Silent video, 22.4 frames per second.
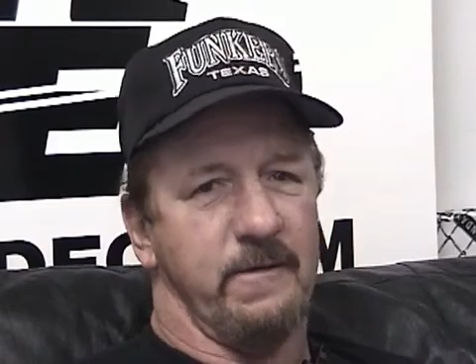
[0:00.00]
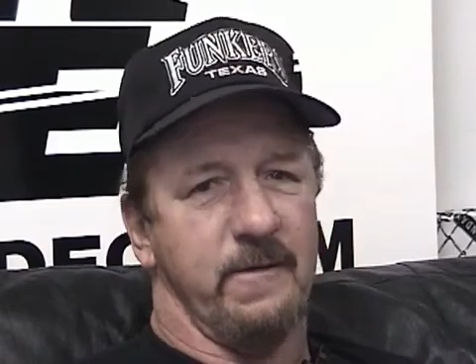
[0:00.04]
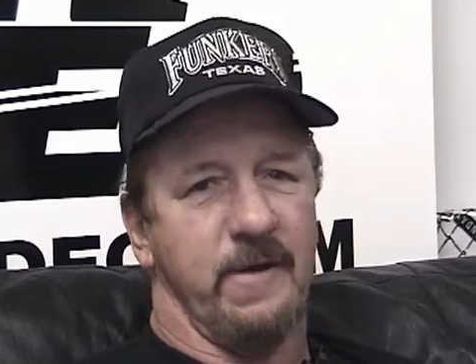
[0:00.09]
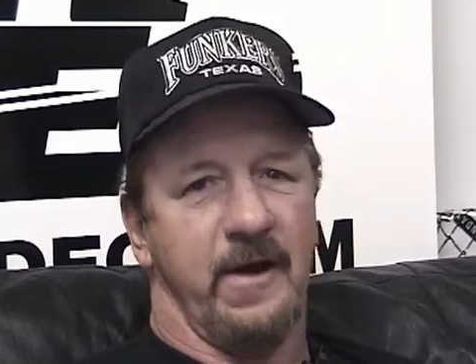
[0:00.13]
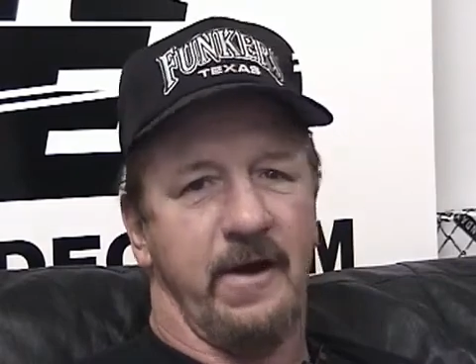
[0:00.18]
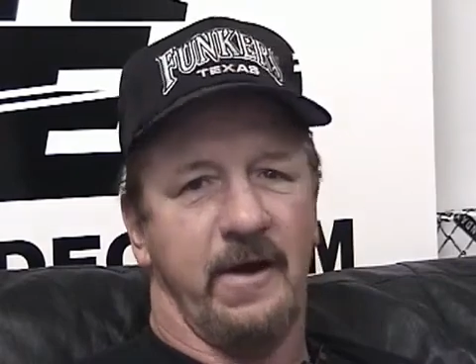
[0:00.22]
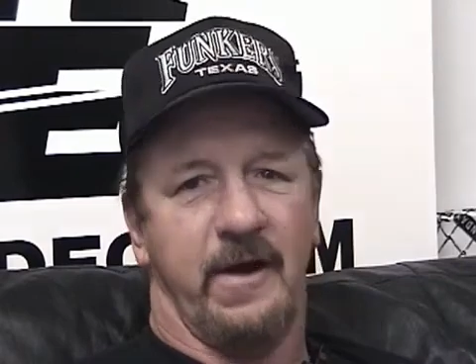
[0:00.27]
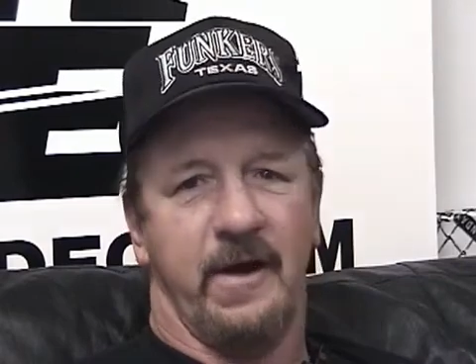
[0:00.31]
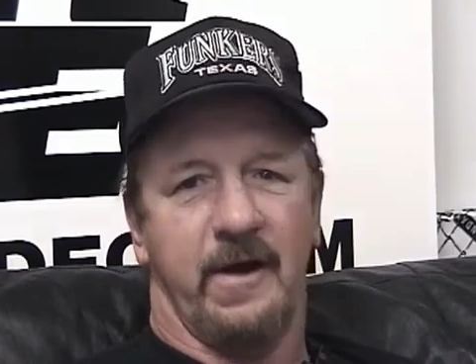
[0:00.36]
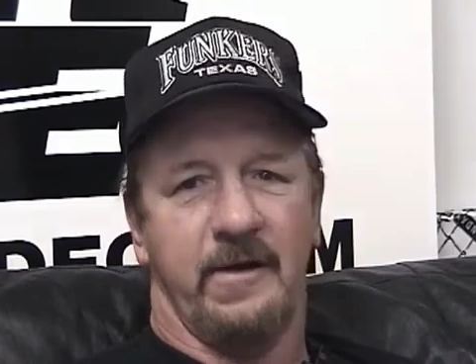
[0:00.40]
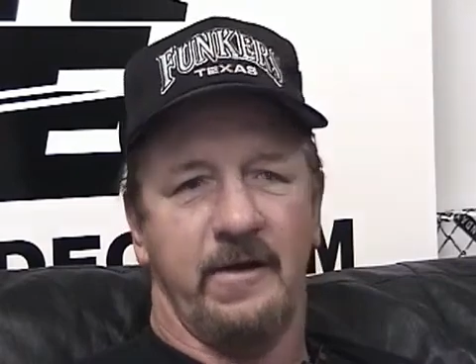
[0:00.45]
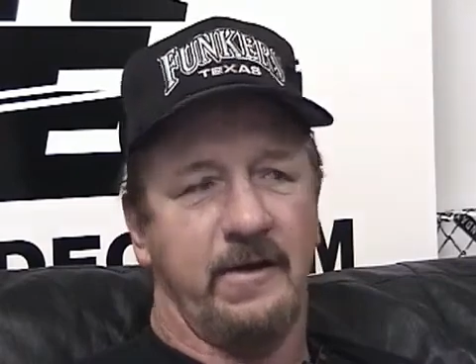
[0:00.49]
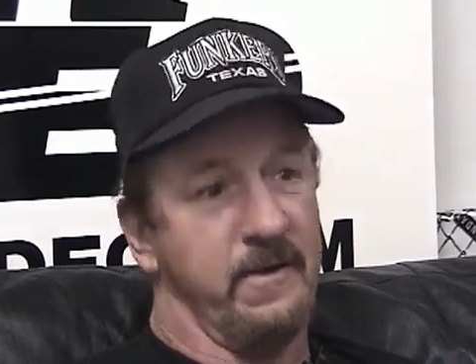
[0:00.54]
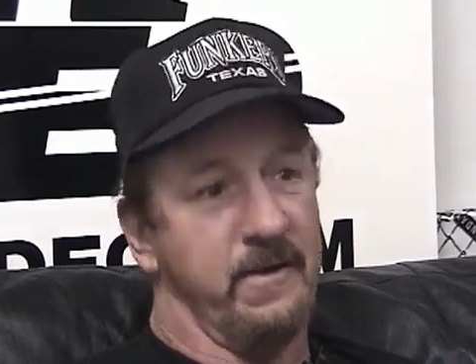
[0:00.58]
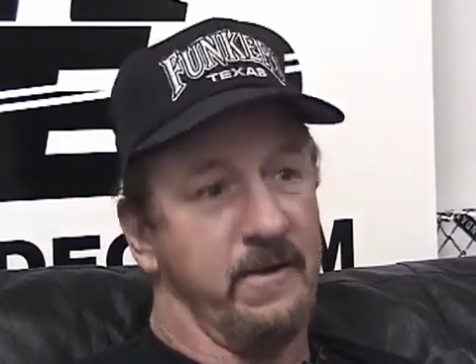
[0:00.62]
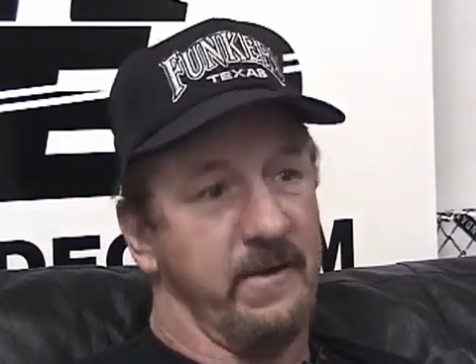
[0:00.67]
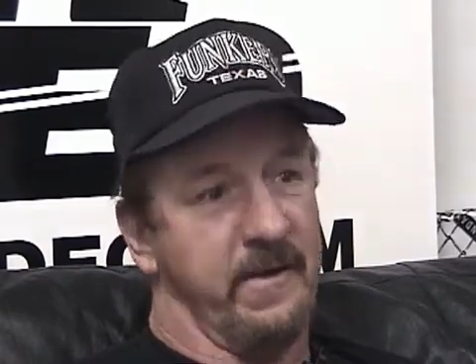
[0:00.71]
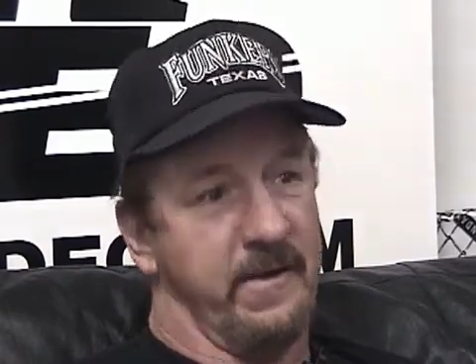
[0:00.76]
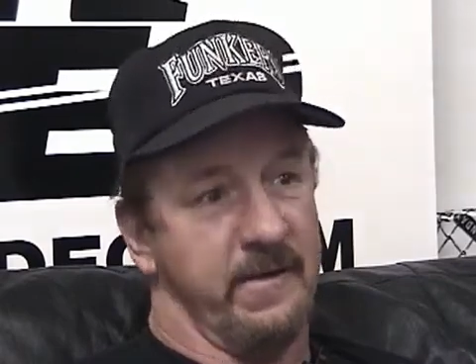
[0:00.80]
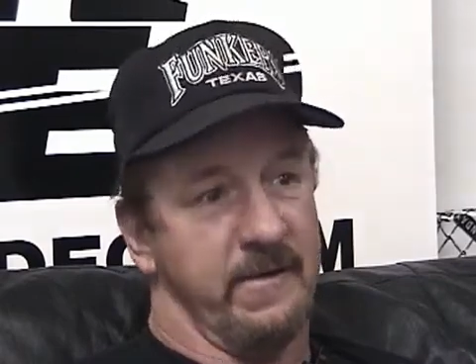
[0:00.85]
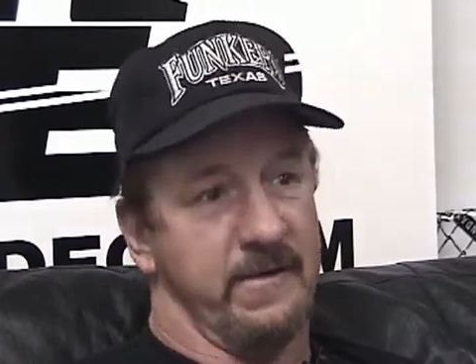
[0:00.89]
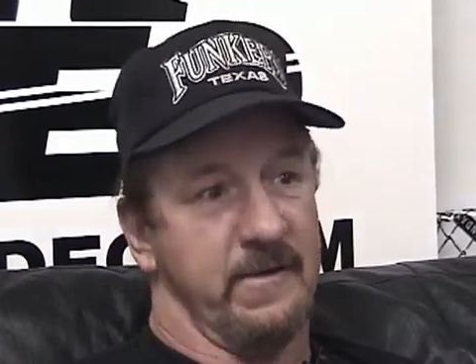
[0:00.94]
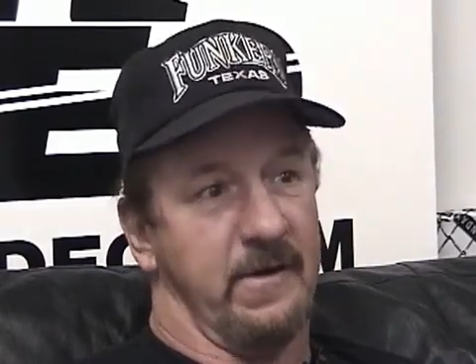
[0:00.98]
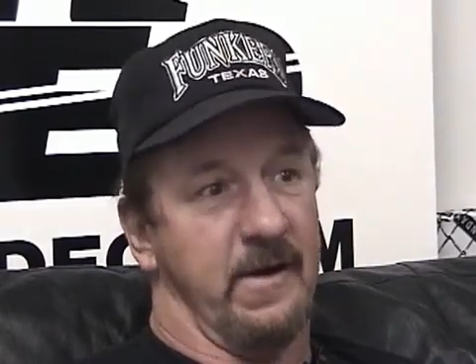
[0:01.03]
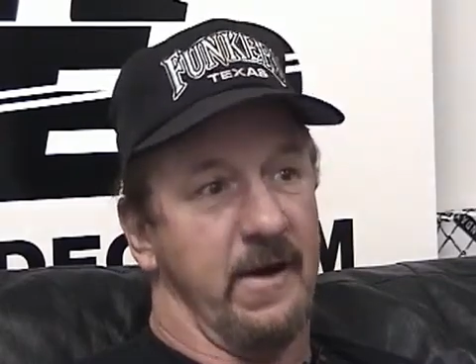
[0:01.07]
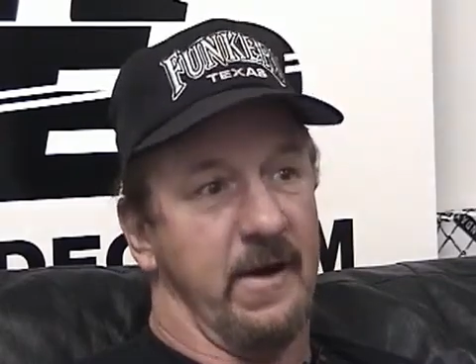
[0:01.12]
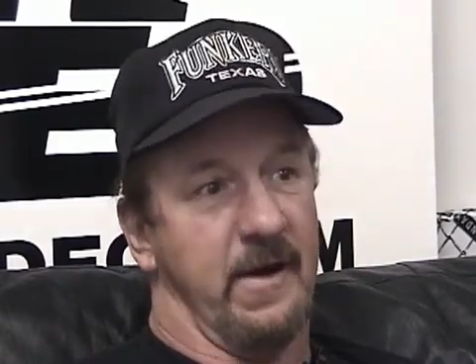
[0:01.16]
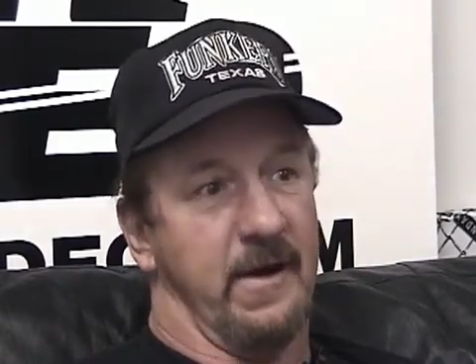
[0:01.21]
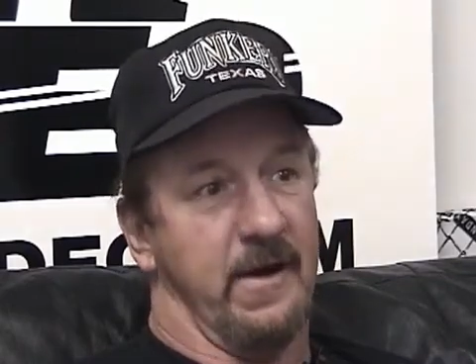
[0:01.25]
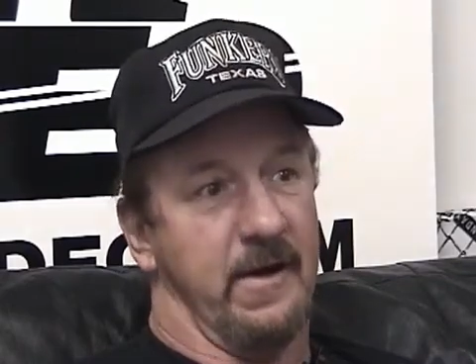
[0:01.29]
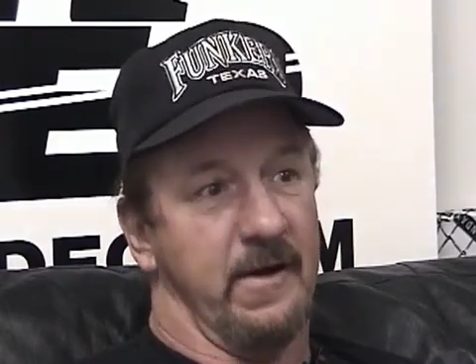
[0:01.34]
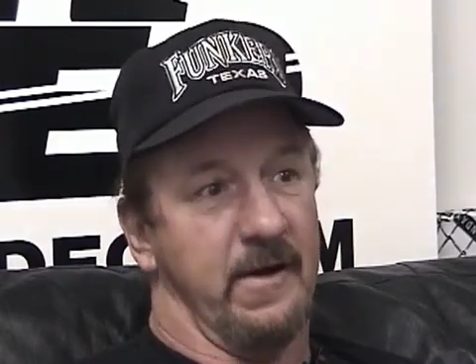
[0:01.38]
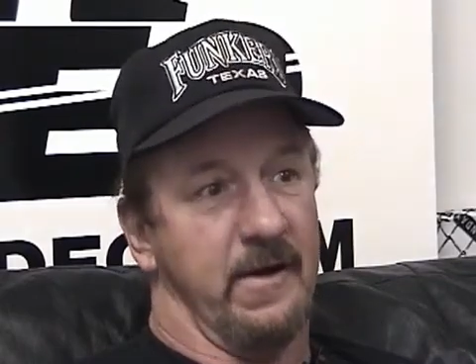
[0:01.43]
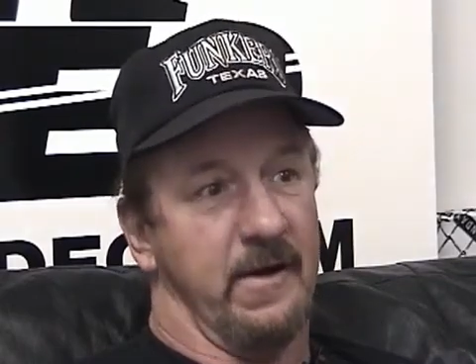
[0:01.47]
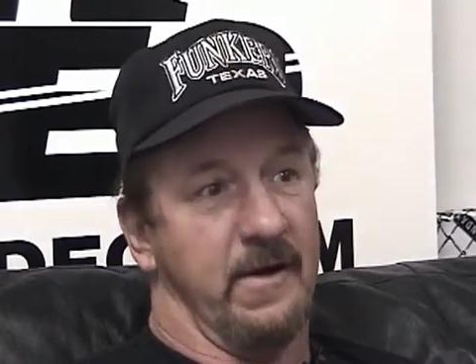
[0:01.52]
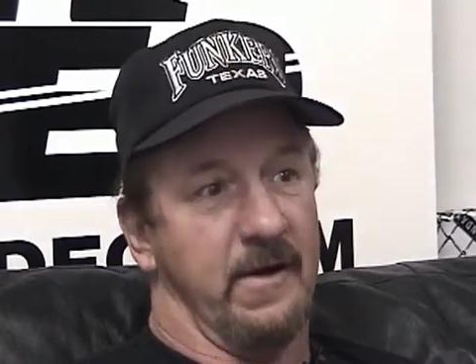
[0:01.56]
right hand, you knew he was lying.